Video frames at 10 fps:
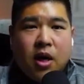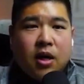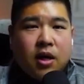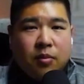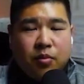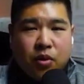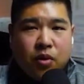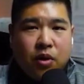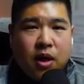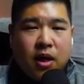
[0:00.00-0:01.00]
a
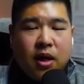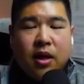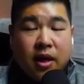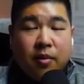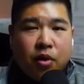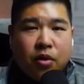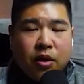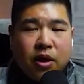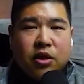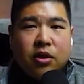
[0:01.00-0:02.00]
couple, uh, like a
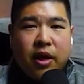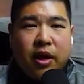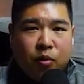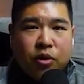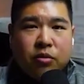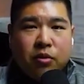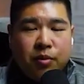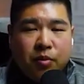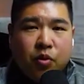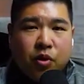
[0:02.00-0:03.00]
brokerage. So have multiple
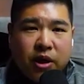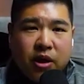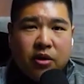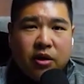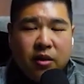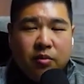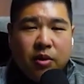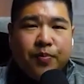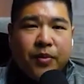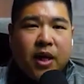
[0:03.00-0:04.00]
people working underneath me.